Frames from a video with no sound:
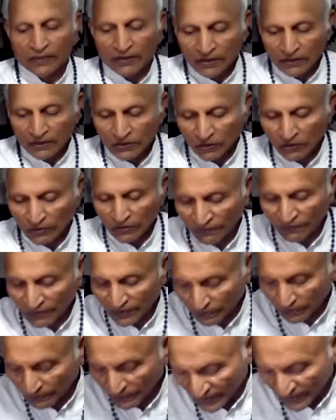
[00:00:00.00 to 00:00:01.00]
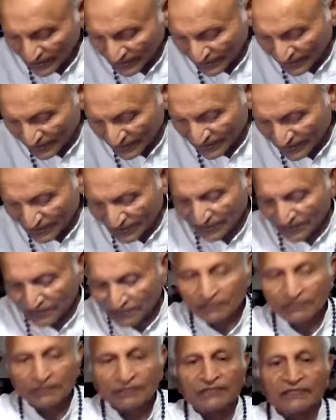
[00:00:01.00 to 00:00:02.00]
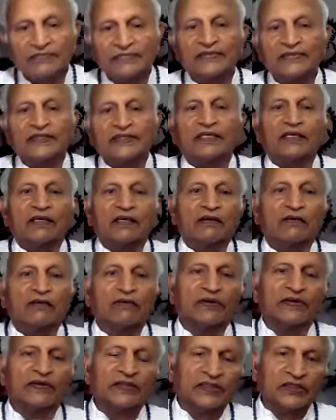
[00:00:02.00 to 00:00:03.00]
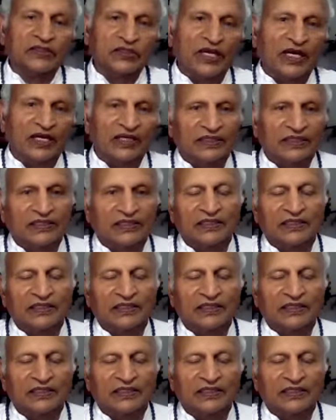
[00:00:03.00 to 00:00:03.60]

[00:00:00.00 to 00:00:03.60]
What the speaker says: So for practice, we'll start.